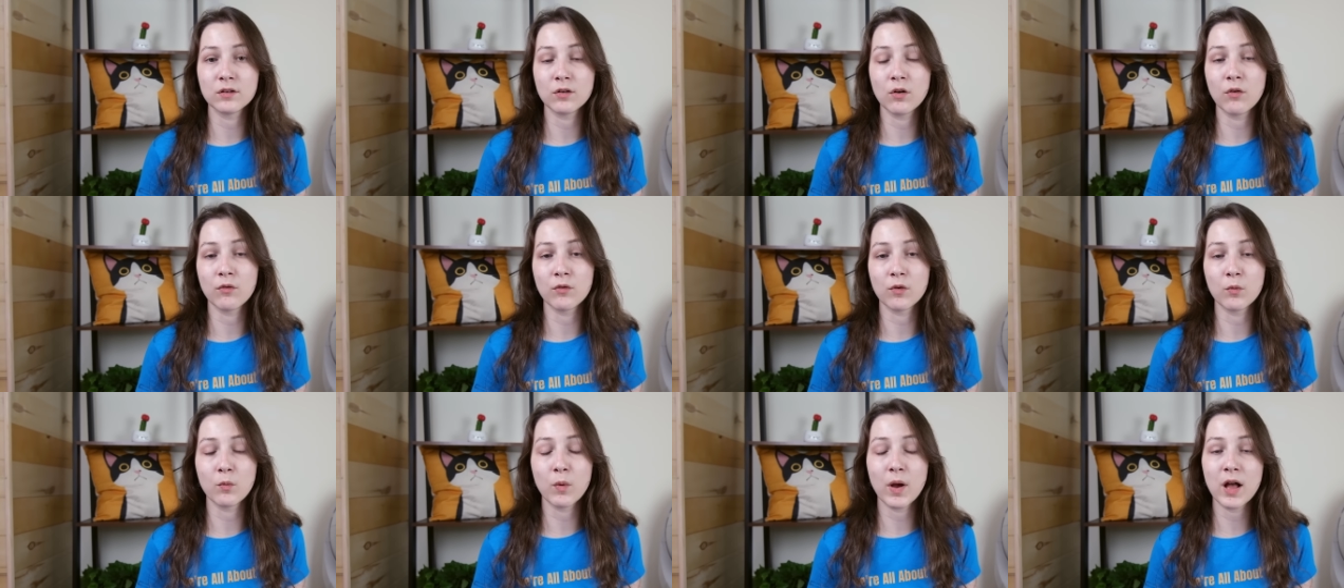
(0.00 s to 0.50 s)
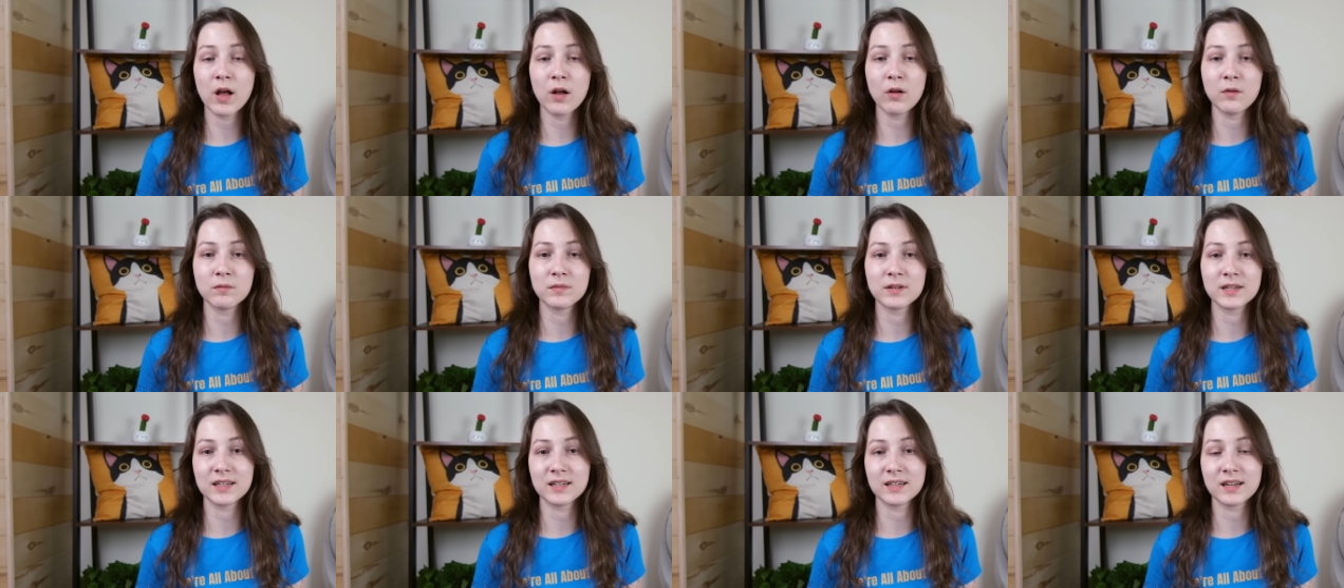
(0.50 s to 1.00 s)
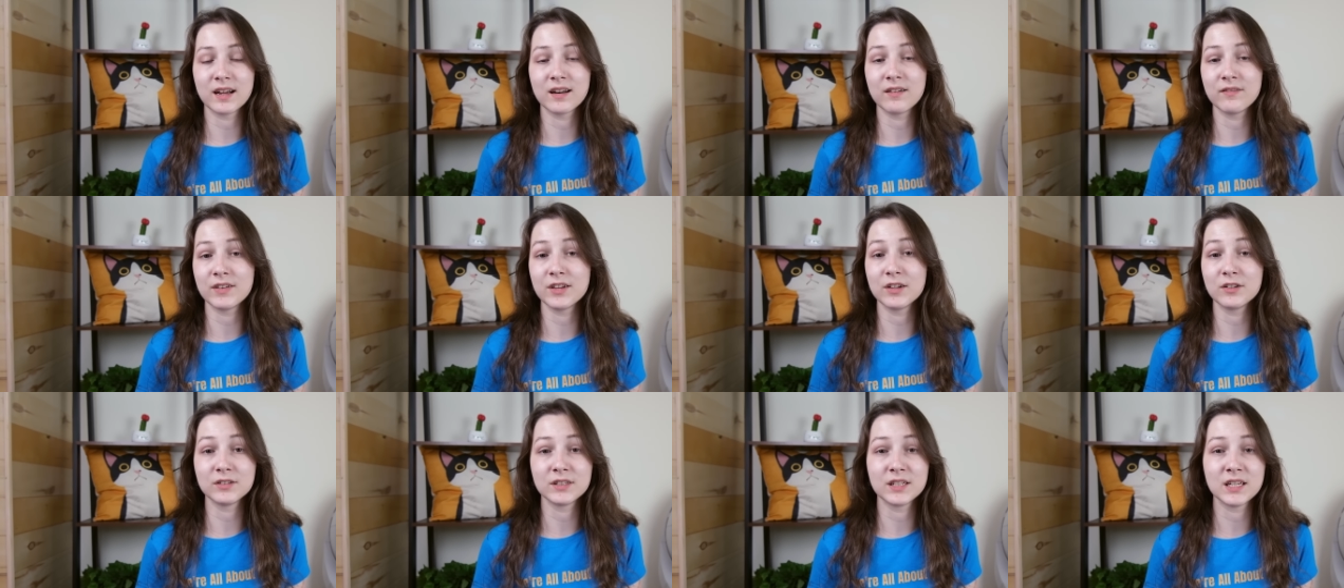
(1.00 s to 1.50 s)
overwhelmed and kind of
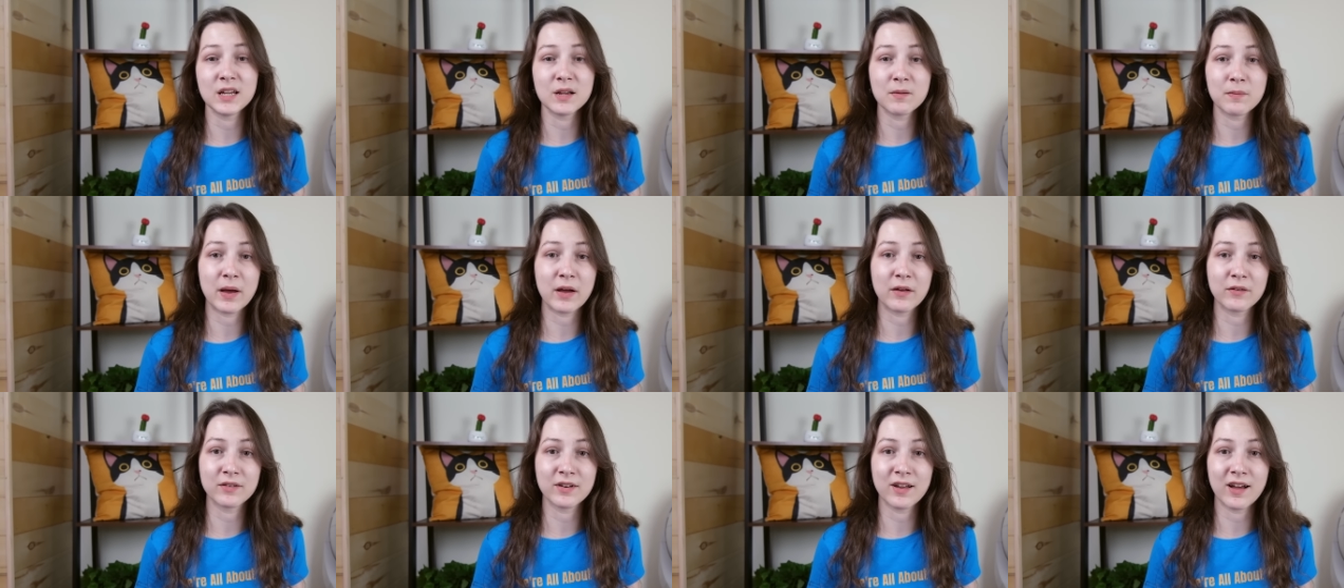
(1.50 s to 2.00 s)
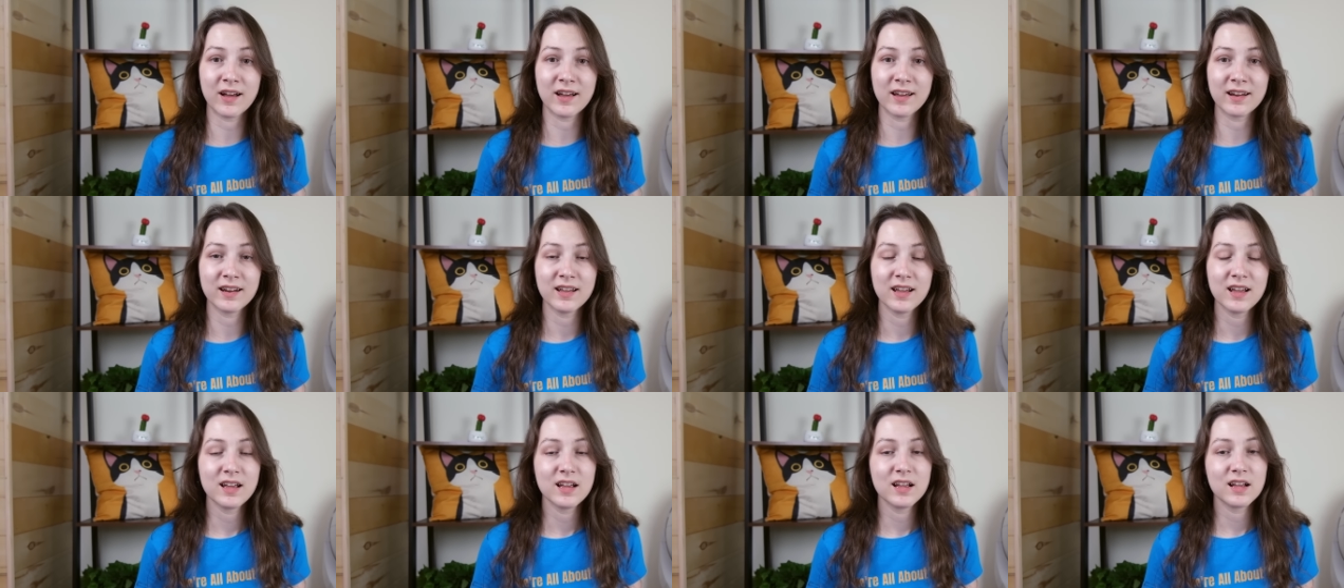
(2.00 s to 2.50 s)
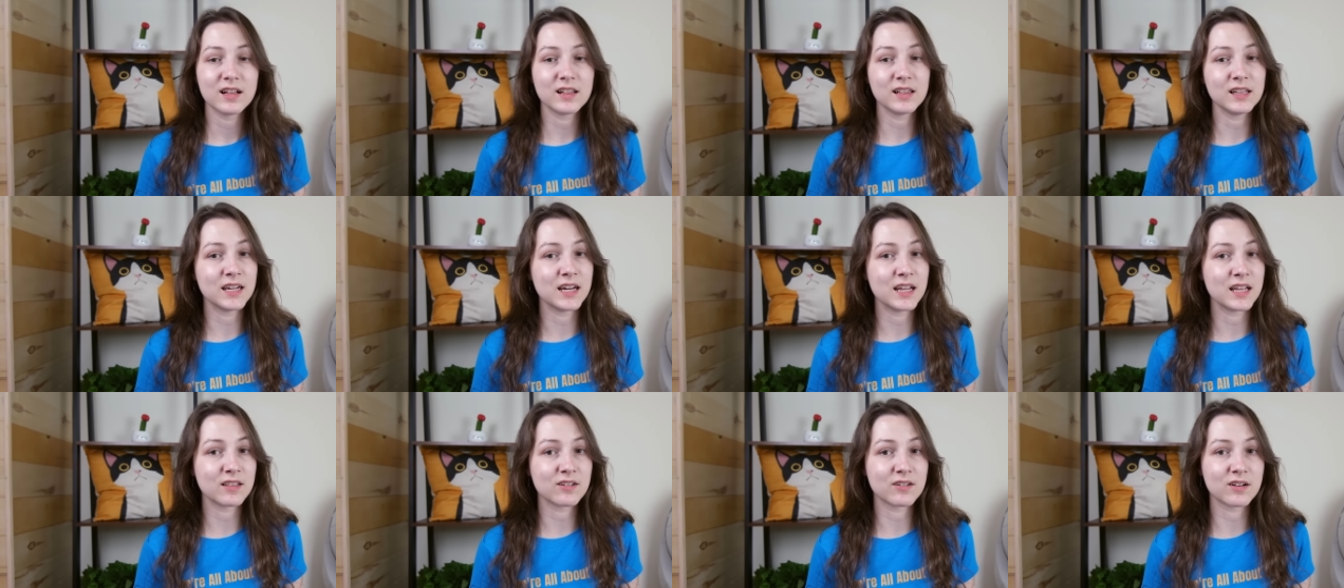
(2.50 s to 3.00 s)
guilty about not
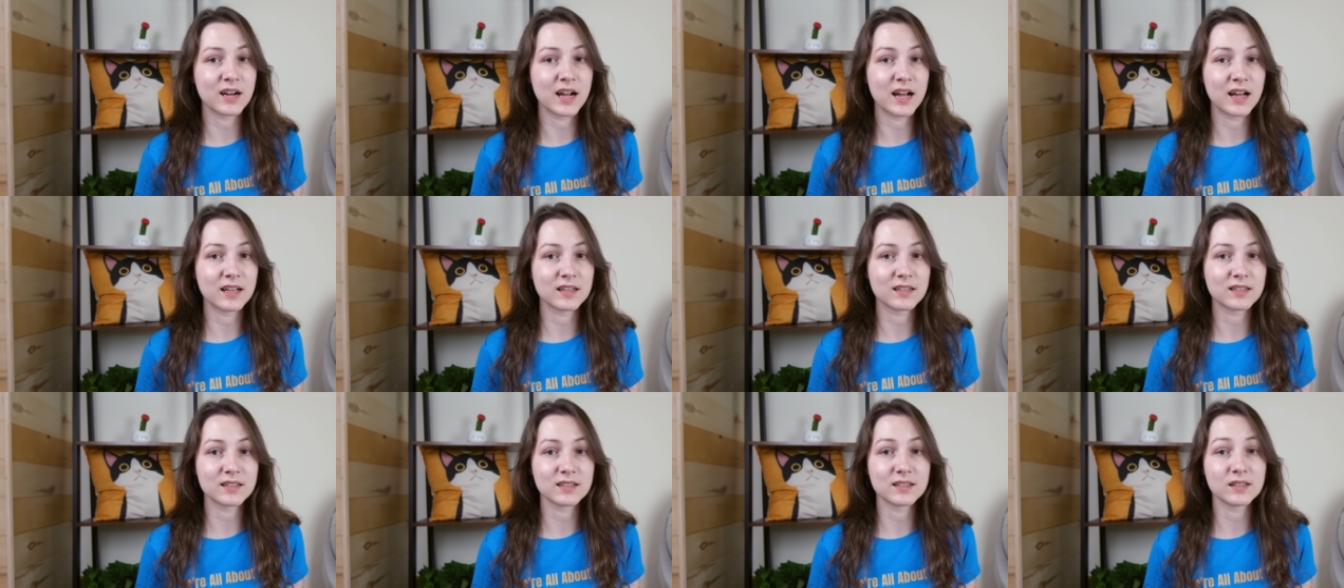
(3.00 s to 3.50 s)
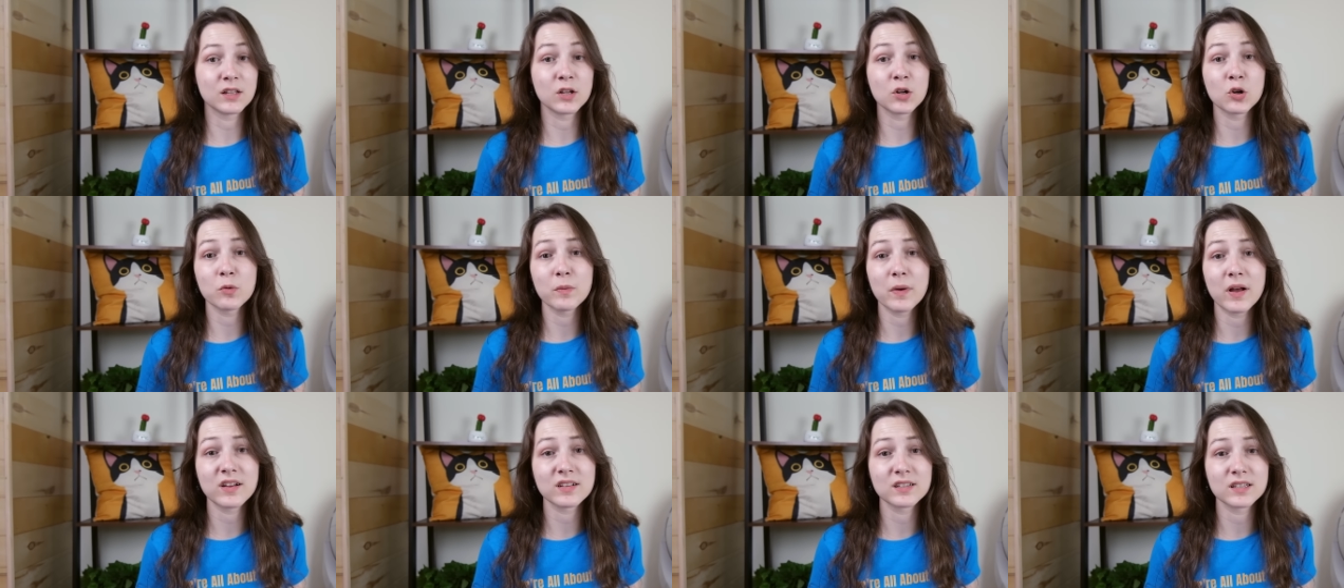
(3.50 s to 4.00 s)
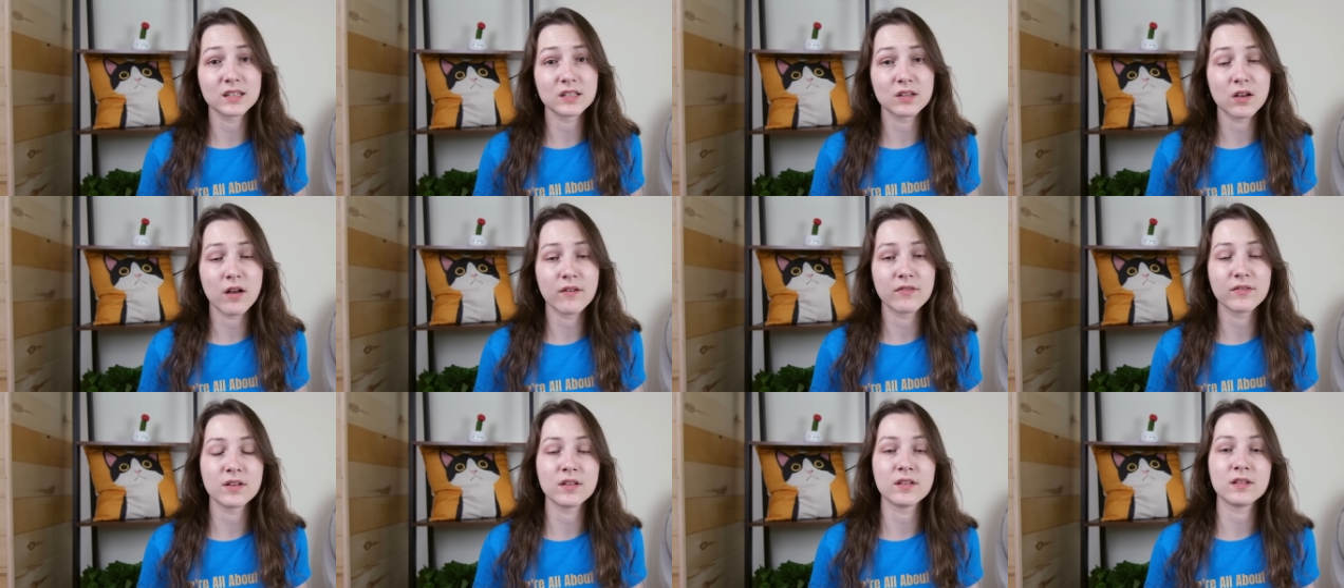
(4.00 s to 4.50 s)
cleaning their cat's litter box as
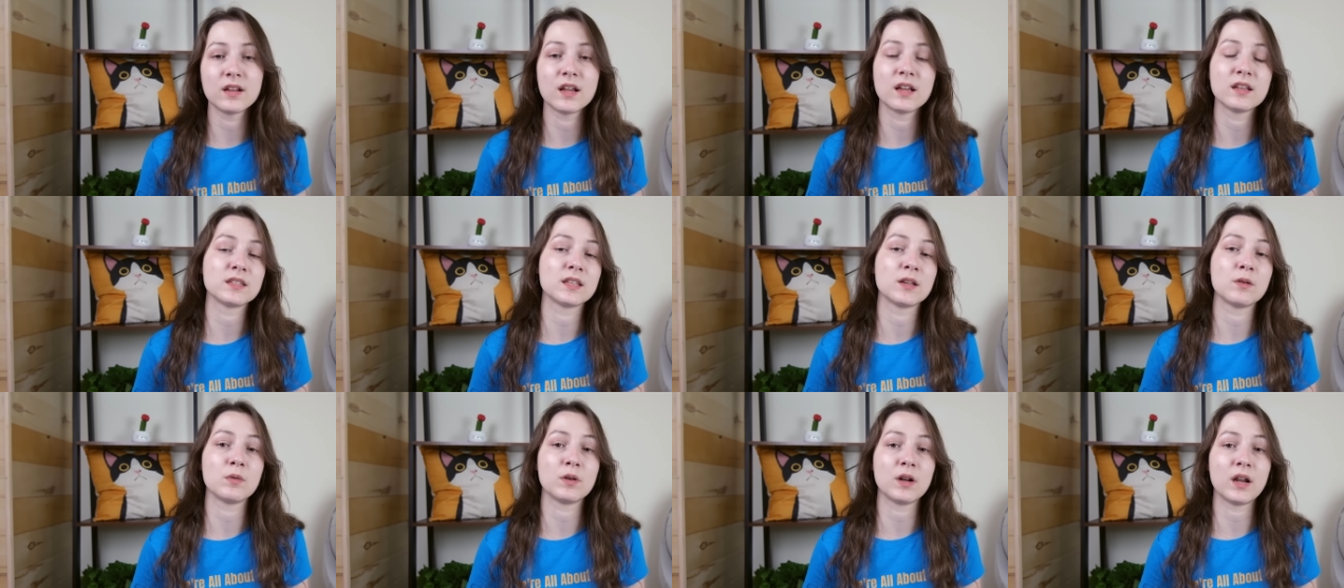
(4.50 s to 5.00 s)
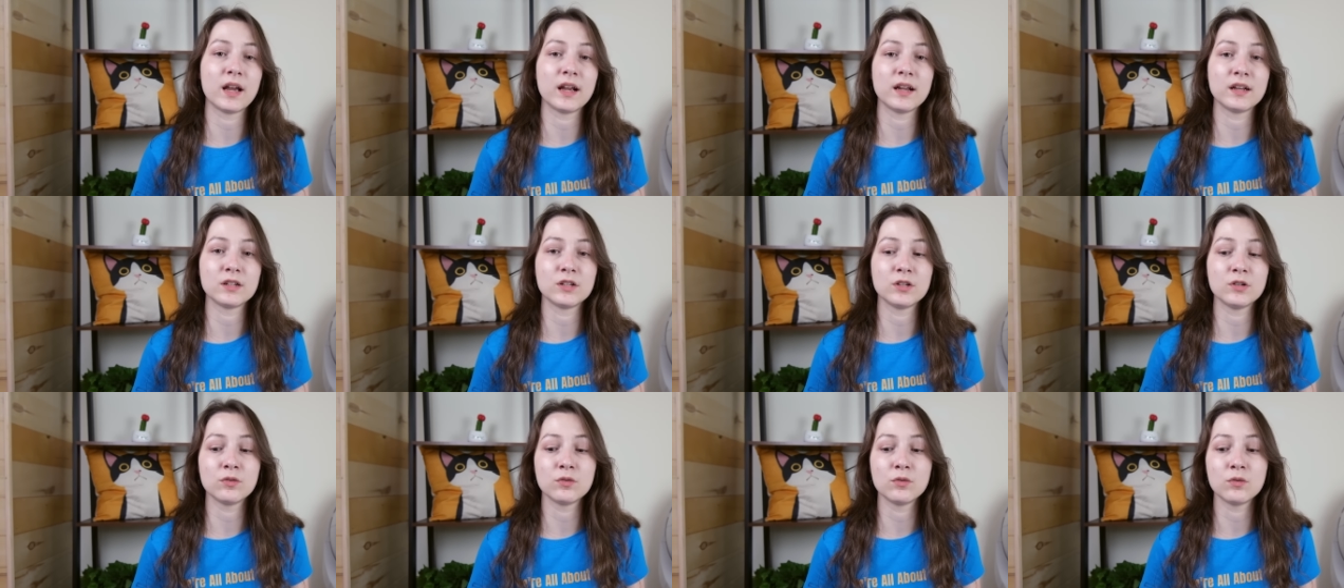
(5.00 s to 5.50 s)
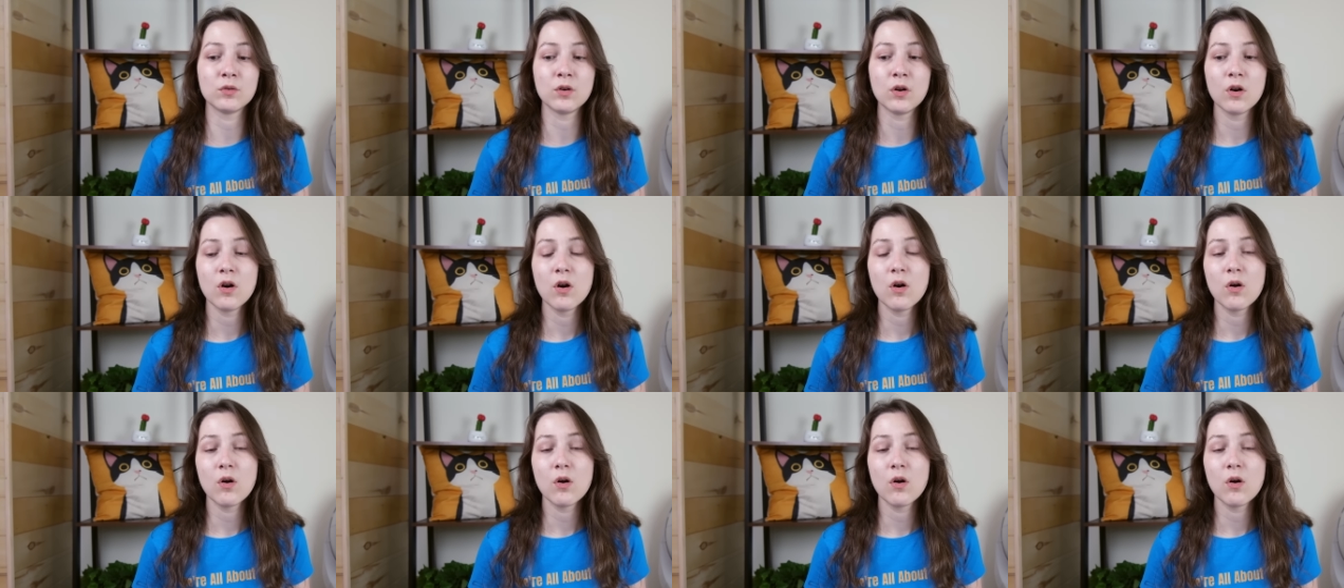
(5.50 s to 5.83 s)
often as they would like to,